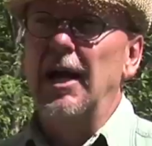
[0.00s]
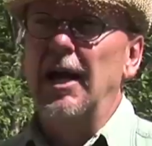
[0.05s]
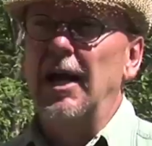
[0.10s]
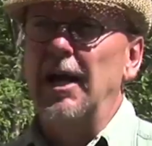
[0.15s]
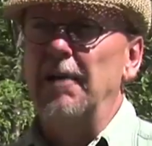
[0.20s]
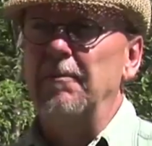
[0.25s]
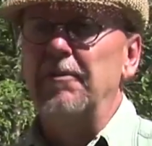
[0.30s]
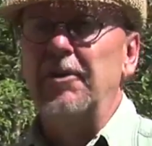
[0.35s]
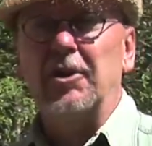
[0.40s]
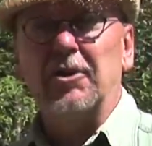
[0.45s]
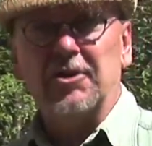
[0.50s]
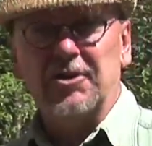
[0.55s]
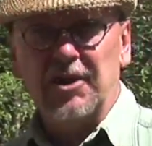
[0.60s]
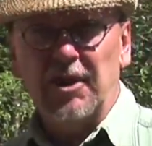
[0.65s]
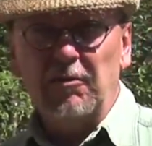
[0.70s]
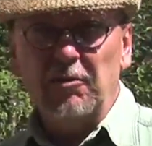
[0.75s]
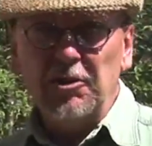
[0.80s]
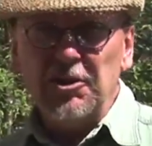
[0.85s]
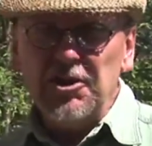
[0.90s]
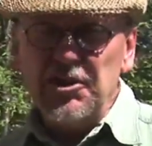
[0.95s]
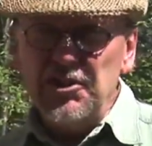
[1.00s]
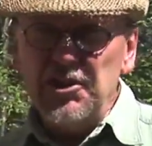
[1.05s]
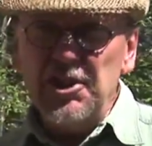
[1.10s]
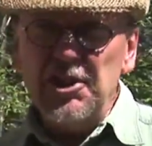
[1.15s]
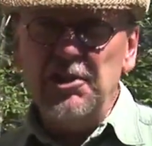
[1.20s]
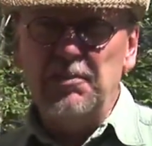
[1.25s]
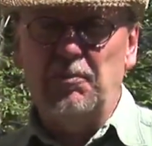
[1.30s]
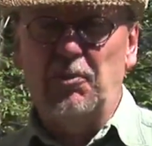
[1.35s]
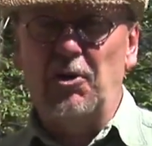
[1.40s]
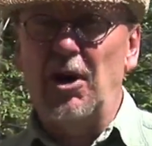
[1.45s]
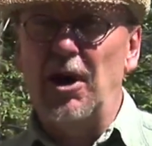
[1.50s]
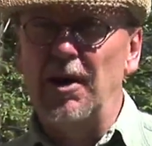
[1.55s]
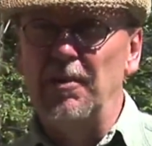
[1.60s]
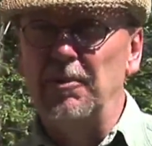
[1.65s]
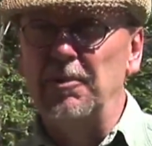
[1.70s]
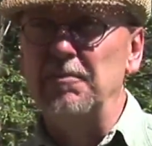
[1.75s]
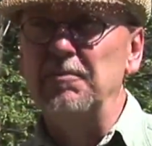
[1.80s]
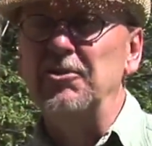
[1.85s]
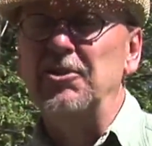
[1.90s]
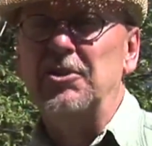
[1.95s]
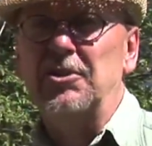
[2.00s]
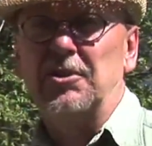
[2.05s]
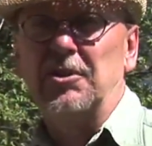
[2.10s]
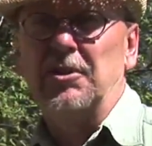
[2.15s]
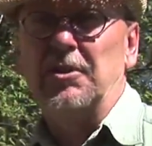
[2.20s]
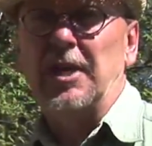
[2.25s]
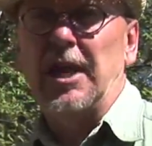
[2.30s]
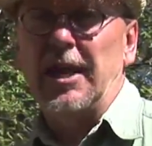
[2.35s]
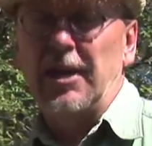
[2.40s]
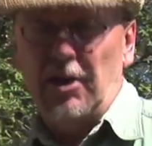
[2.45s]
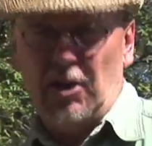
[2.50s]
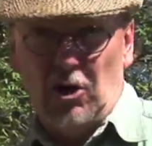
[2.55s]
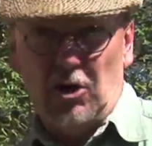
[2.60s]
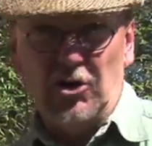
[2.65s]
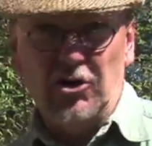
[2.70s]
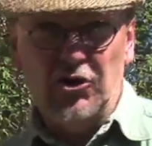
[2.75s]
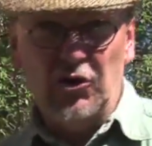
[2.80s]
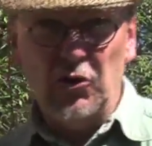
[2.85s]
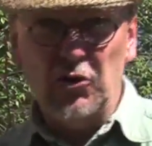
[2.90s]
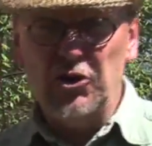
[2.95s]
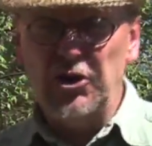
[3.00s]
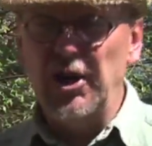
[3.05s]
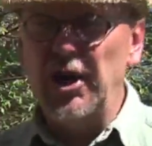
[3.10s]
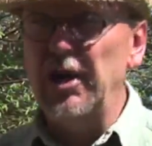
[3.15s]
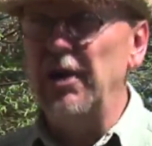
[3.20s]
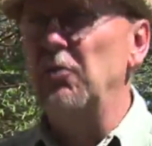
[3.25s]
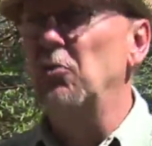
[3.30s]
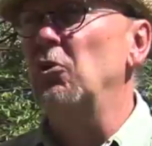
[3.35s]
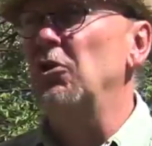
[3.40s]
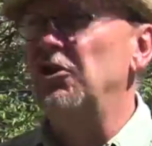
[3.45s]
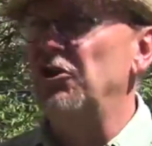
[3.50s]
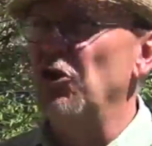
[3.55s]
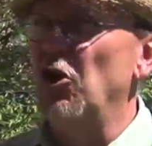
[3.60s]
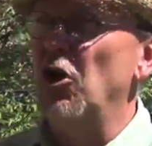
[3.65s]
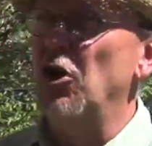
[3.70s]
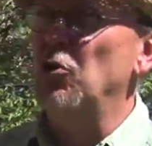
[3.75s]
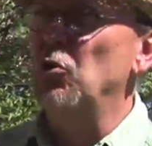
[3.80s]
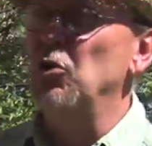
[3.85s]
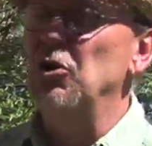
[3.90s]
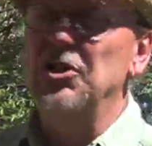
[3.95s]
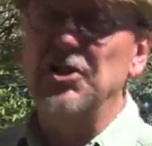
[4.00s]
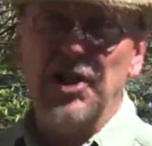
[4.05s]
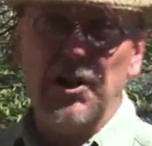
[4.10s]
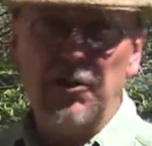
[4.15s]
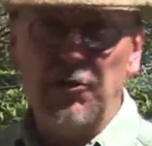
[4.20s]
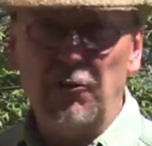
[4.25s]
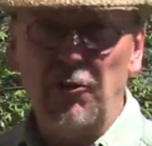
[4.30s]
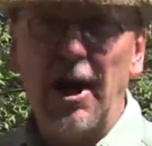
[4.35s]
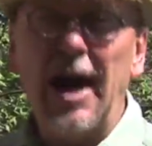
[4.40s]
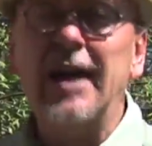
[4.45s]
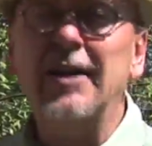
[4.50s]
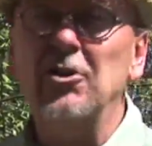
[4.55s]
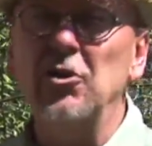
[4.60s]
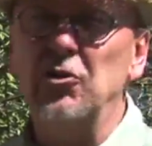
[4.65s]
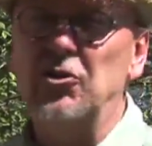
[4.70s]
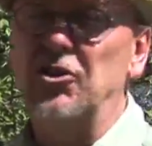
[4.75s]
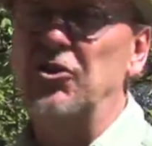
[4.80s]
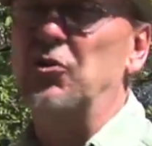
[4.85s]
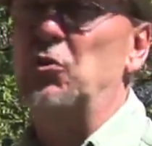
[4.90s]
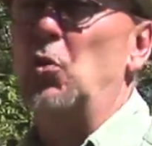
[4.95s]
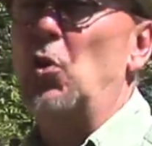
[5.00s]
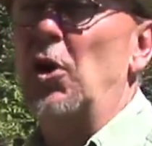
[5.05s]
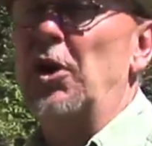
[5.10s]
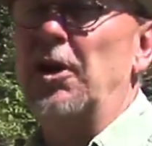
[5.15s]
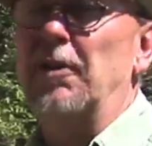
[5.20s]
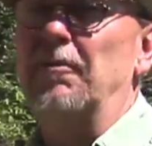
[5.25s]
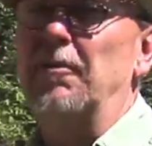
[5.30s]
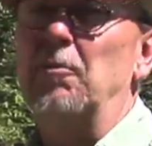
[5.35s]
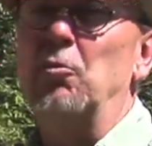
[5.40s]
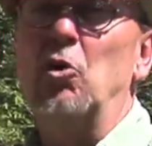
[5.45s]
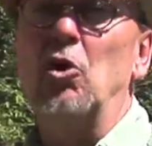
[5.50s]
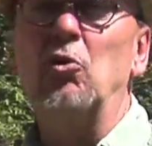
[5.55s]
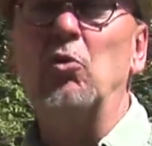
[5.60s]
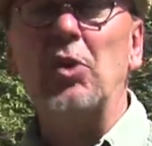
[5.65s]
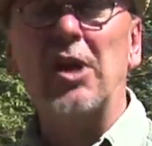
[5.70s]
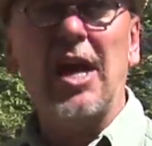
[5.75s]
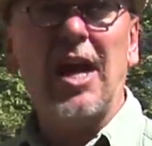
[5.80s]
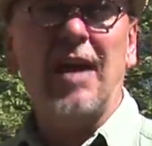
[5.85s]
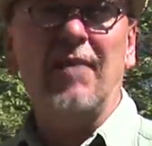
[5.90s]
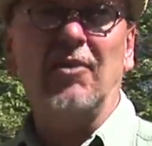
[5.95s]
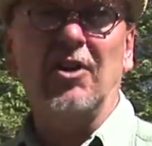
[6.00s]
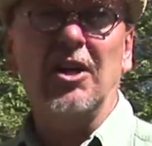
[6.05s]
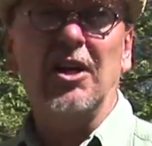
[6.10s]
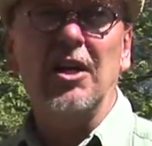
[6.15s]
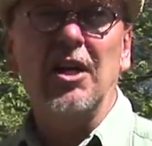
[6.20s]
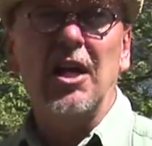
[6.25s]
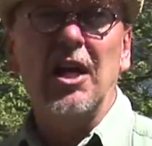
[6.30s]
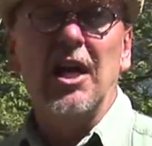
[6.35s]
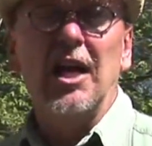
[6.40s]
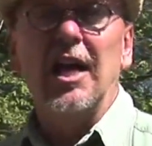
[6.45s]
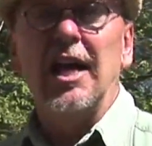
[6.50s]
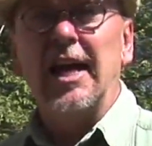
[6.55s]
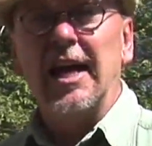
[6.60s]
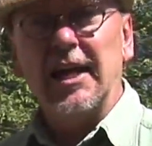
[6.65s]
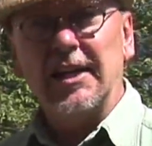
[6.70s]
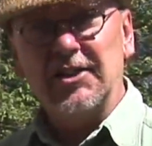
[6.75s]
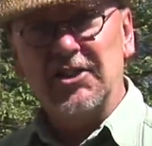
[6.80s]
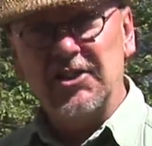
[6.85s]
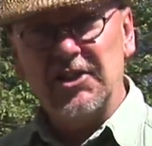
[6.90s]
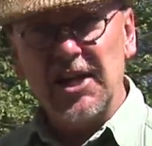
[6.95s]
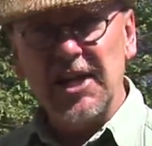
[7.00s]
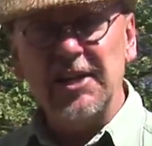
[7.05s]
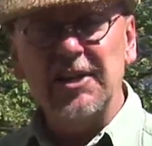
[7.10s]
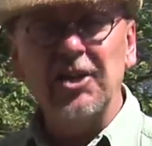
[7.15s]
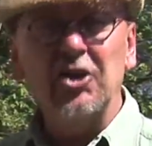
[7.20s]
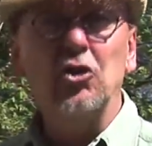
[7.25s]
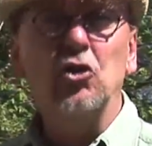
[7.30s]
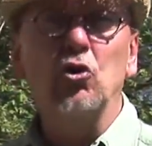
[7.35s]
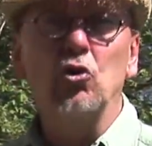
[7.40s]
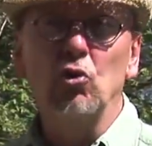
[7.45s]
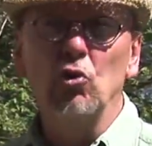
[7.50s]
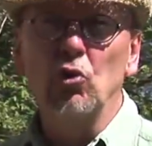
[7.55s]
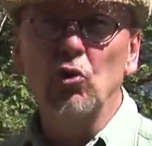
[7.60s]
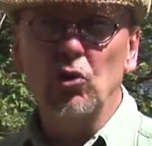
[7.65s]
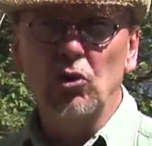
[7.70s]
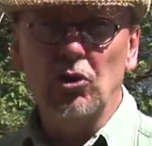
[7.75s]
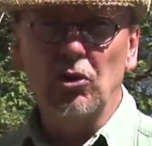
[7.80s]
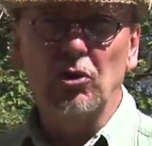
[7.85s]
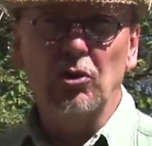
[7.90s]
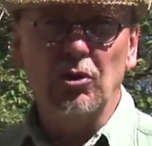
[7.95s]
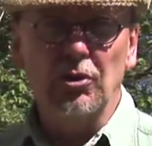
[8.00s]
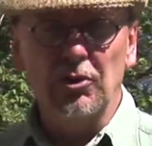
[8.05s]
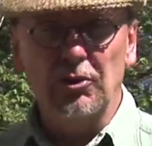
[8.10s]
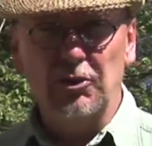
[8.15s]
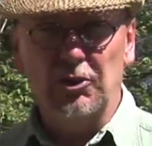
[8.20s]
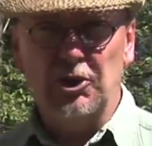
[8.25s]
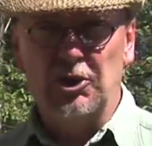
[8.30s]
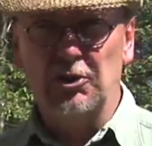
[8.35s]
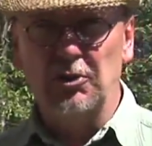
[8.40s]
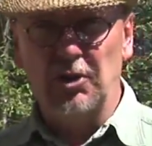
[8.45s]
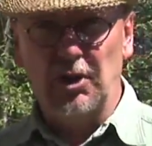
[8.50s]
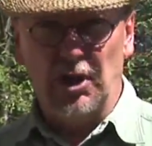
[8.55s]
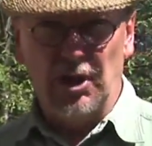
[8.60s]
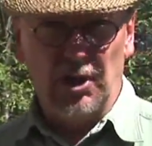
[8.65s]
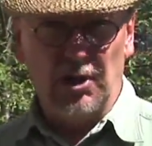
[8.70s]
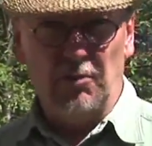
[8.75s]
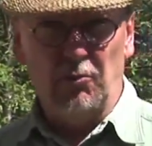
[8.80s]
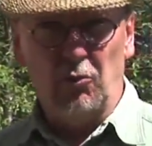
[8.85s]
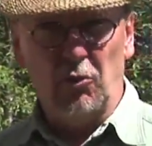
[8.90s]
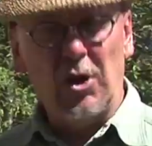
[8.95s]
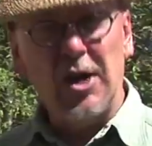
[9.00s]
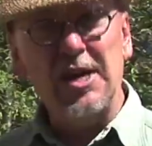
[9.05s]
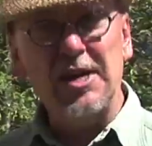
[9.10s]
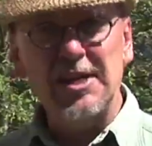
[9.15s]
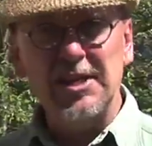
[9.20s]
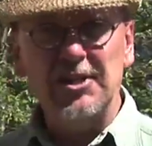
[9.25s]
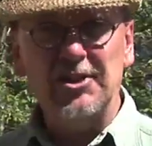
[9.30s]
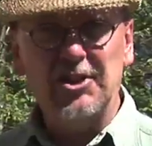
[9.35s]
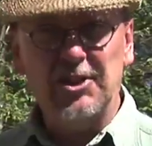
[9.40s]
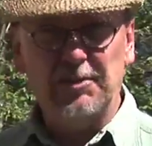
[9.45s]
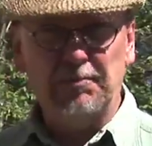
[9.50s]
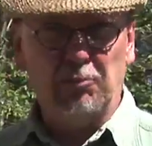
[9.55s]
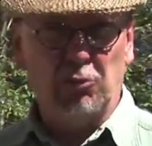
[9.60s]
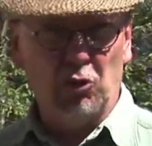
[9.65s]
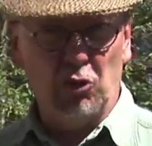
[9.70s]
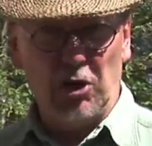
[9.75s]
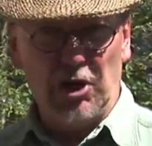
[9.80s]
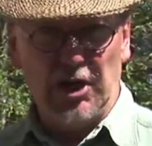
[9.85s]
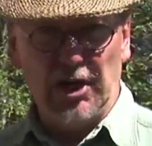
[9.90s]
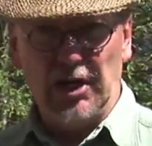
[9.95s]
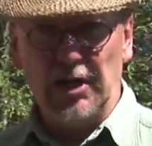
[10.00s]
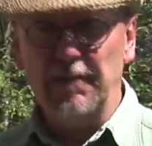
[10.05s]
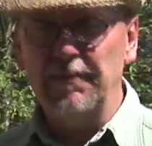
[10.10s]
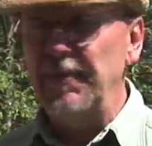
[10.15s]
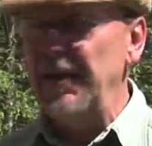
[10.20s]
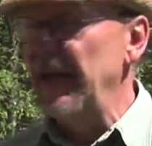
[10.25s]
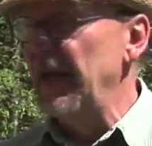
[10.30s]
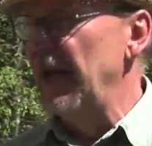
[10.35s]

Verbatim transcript: Um, there are several disease problems that are associated with dogwoods and anthracnose is one of them. When we have a extended cool uh, rainy spring,